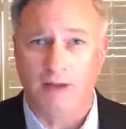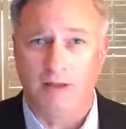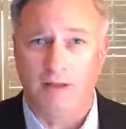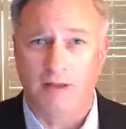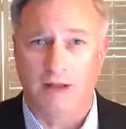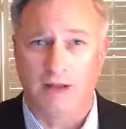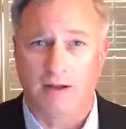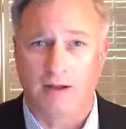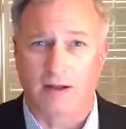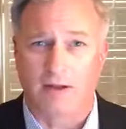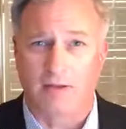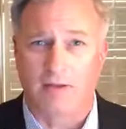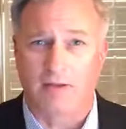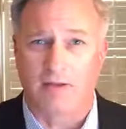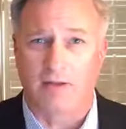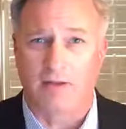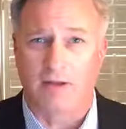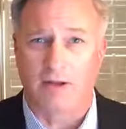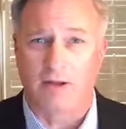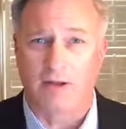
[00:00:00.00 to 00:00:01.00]
in that
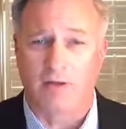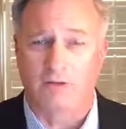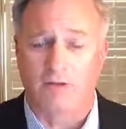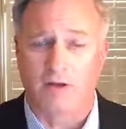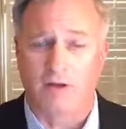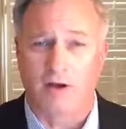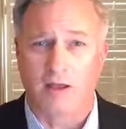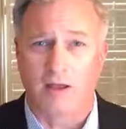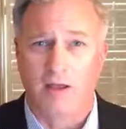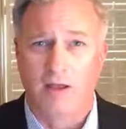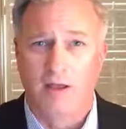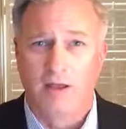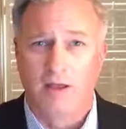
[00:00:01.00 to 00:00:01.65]
illicit industry.